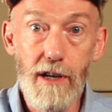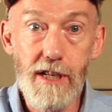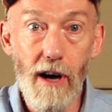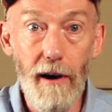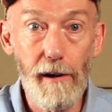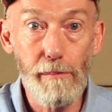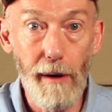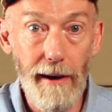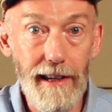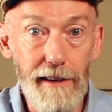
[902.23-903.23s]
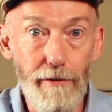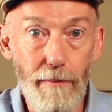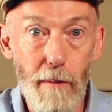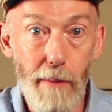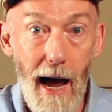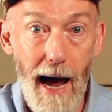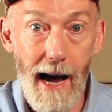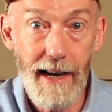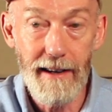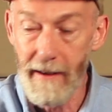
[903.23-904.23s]
tile blindly from the
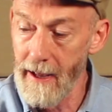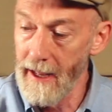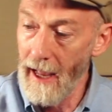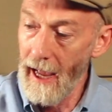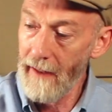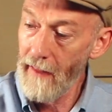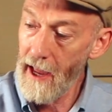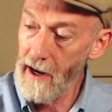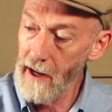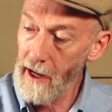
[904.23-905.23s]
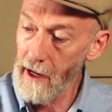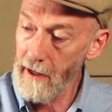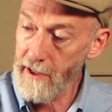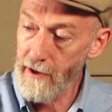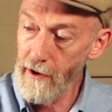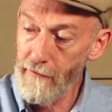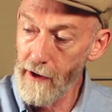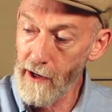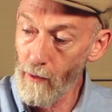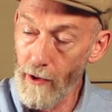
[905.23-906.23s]
bag, and then, so if
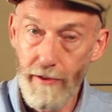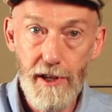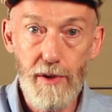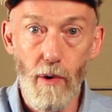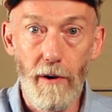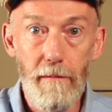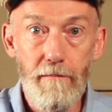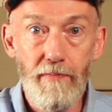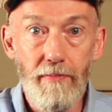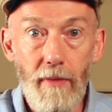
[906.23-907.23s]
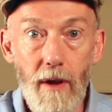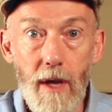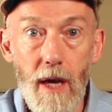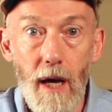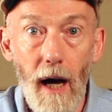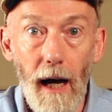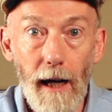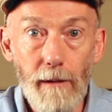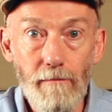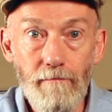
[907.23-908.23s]
it were this one,
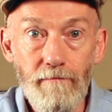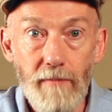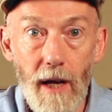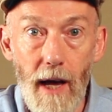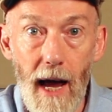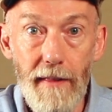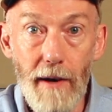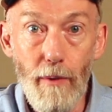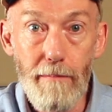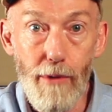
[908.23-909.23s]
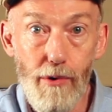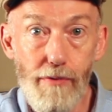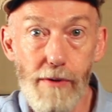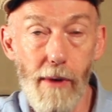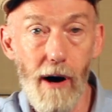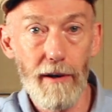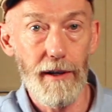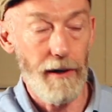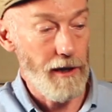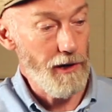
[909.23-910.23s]
and then we move the marker
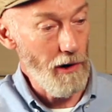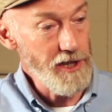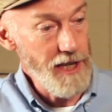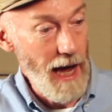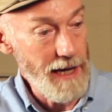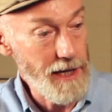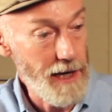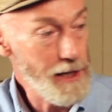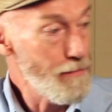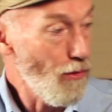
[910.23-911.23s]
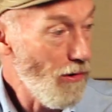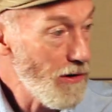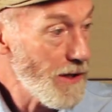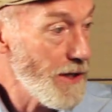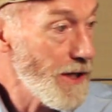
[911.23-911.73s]
across the assets board. So